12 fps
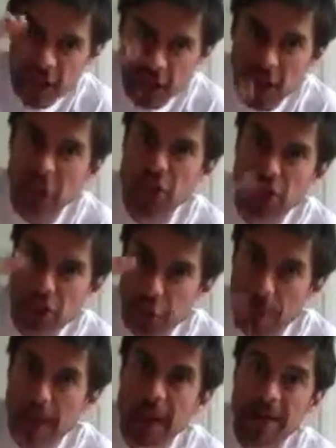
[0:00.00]
of like the
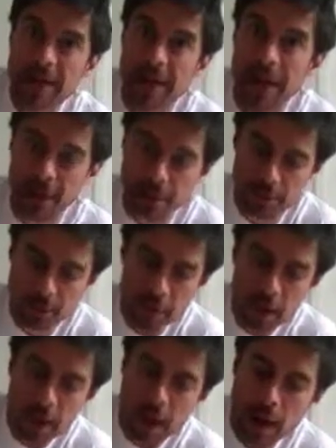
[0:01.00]
durability goes.
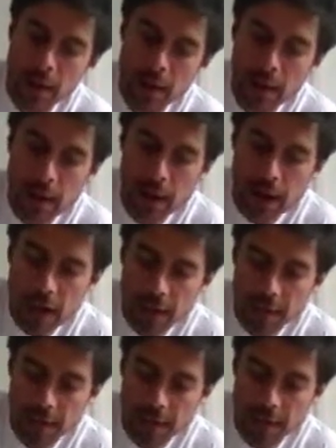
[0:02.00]
The reason why I like
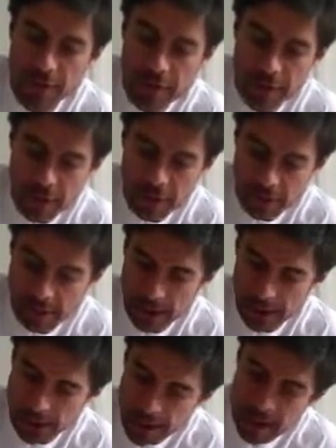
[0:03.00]
this is because it's kind of like
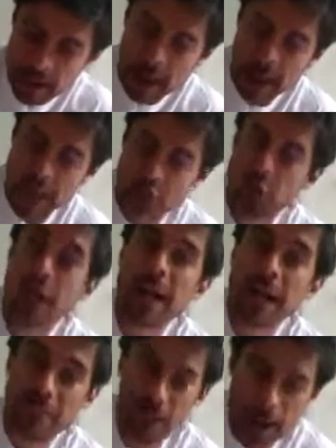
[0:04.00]
a
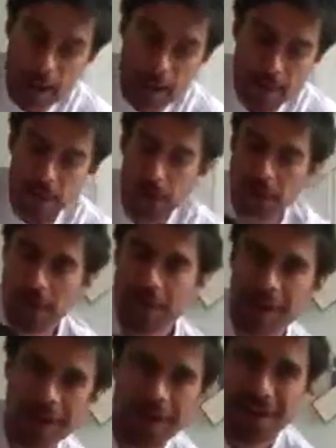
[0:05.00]
drain pipe with
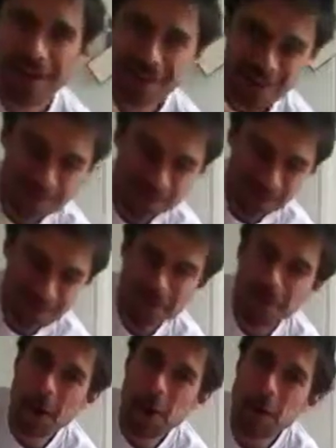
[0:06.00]
with
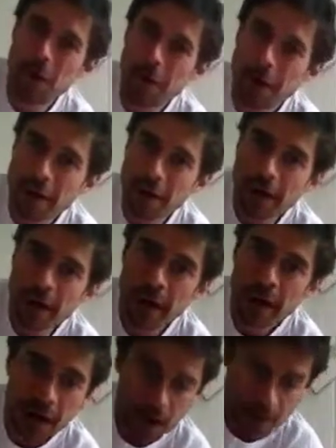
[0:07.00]
foam around it.
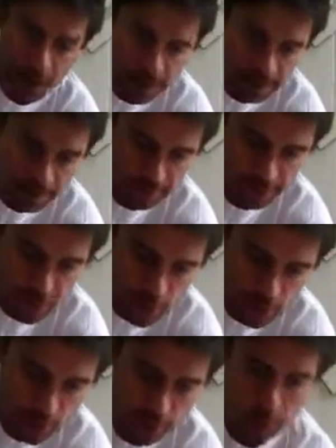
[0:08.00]
All right,
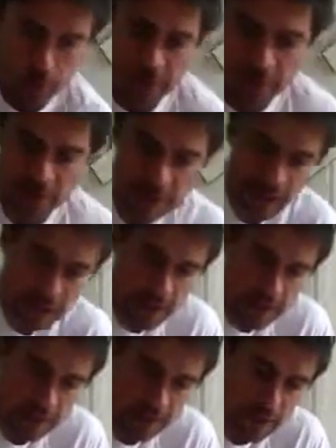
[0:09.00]
so this
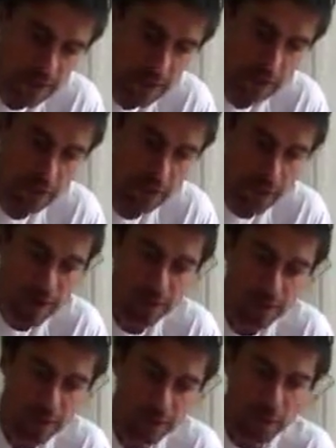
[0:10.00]
is great
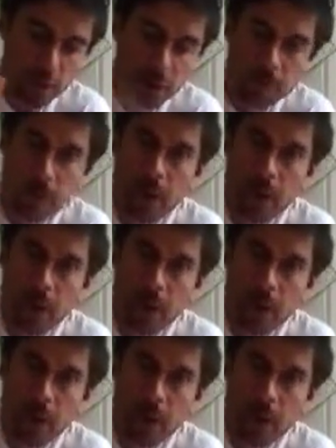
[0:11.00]
for